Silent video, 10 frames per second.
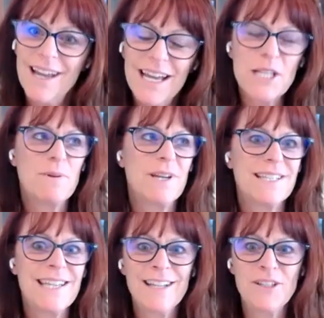it's been a
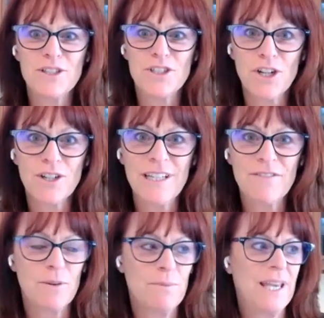10-year journey
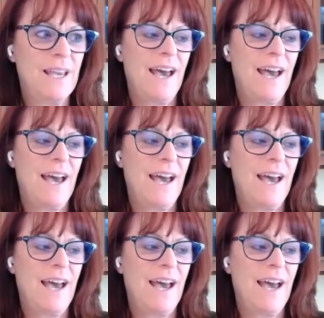for me.